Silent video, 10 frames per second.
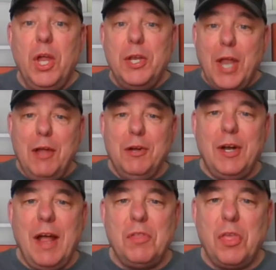Now you're
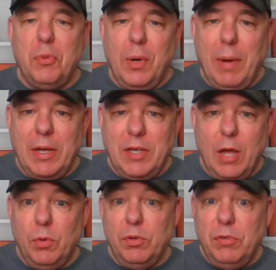going to have the
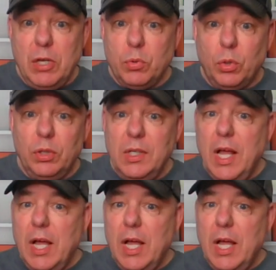3x10 residual